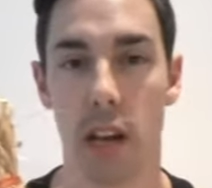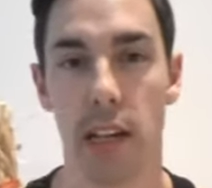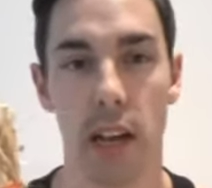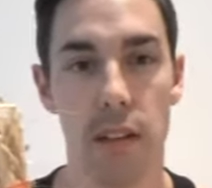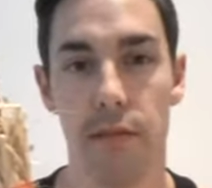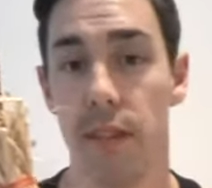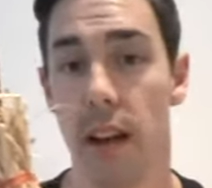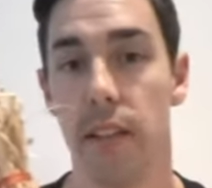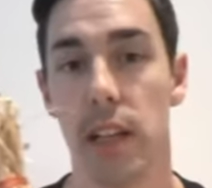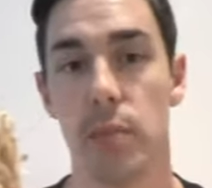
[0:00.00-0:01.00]
I gave
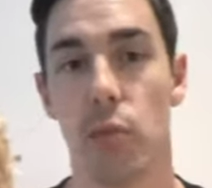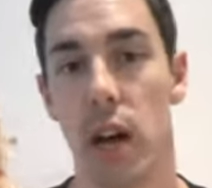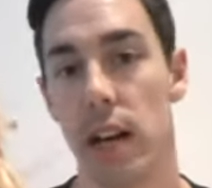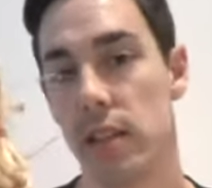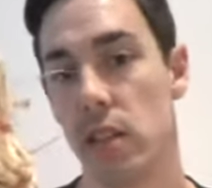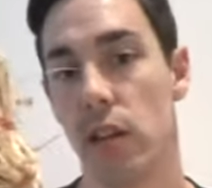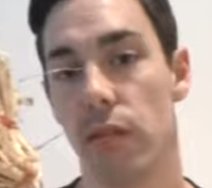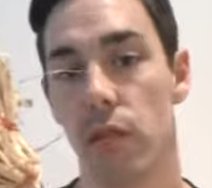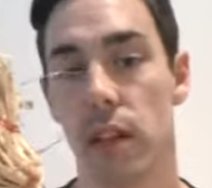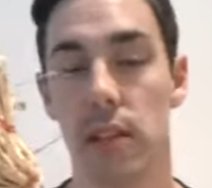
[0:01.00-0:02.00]
various prayers and
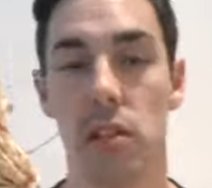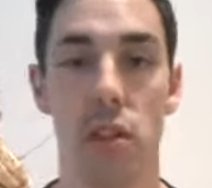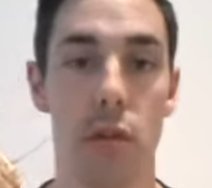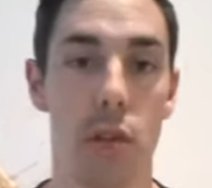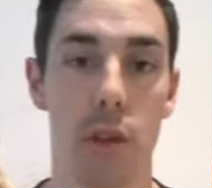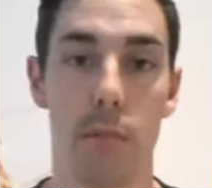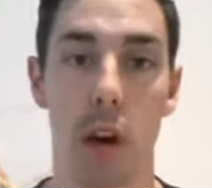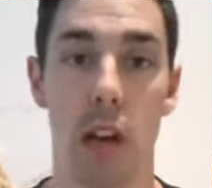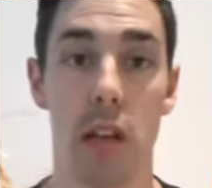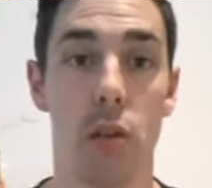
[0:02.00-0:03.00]
offerings to John
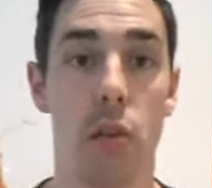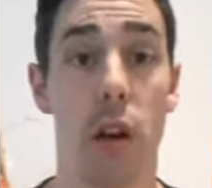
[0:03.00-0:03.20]
Barleycorn.